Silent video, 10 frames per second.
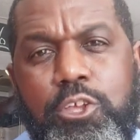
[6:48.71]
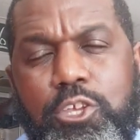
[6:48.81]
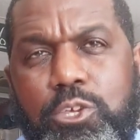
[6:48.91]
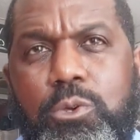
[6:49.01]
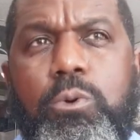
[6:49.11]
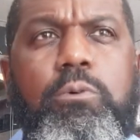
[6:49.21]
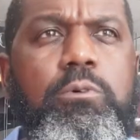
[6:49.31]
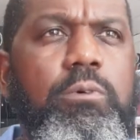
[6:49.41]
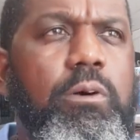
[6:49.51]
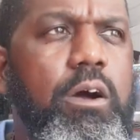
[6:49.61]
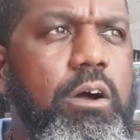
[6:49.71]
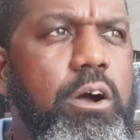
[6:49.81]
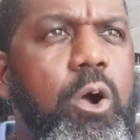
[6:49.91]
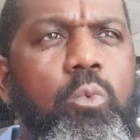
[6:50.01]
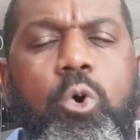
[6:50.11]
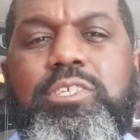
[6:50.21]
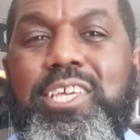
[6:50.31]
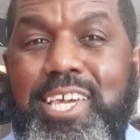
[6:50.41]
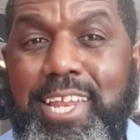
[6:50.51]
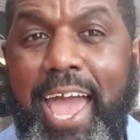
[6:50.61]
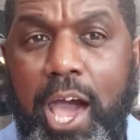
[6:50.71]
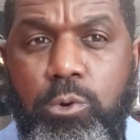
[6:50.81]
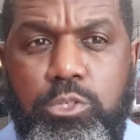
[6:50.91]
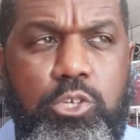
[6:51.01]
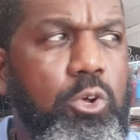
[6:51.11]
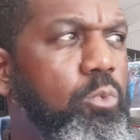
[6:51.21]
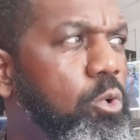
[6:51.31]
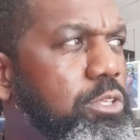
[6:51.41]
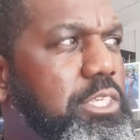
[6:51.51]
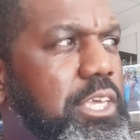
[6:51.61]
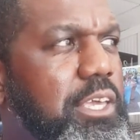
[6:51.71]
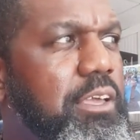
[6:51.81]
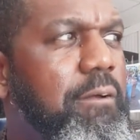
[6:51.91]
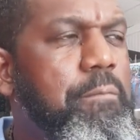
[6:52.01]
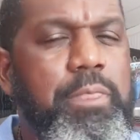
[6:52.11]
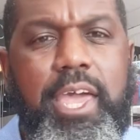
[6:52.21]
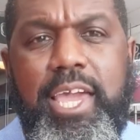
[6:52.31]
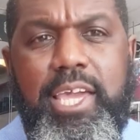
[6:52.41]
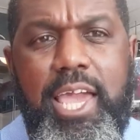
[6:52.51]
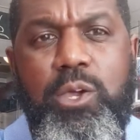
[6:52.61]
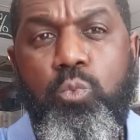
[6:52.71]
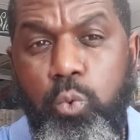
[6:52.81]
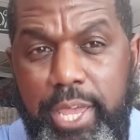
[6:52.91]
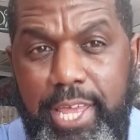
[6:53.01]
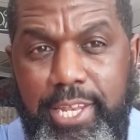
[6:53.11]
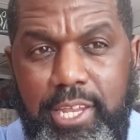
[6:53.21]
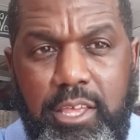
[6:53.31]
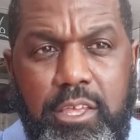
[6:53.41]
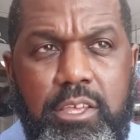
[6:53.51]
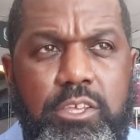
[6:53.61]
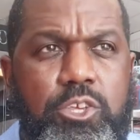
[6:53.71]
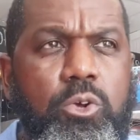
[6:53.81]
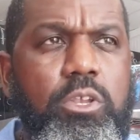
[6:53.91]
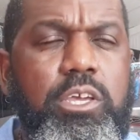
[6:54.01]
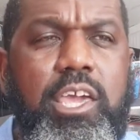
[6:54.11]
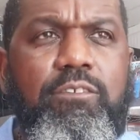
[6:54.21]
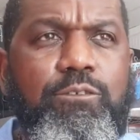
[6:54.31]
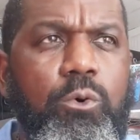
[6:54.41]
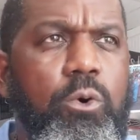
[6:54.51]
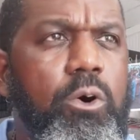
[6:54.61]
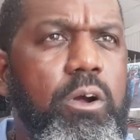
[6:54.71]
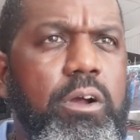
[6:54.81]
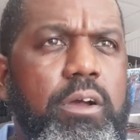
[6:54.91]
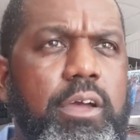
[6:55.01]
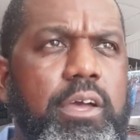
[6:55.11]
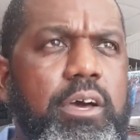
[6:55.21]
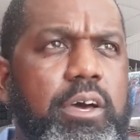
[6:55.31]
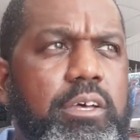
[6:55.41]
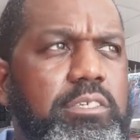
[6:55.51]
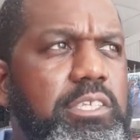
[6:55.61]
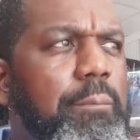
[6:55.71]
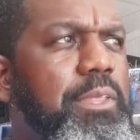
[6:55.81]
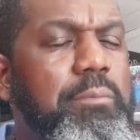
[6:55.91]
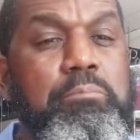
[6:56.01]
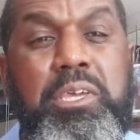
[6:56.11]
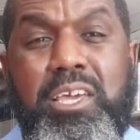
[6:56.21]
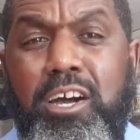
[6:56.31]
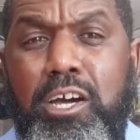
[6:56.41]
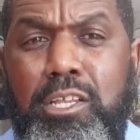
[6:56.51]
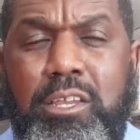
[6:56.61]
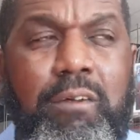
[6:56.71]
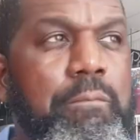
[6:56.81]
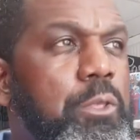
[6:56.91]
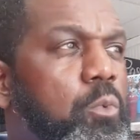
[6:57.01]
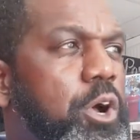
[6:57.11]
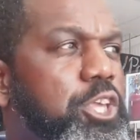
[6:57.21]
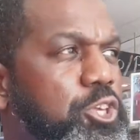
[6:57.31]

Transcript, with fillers: you are wanting an out. You're wanting a, a win. You're looking for uh, something beyond what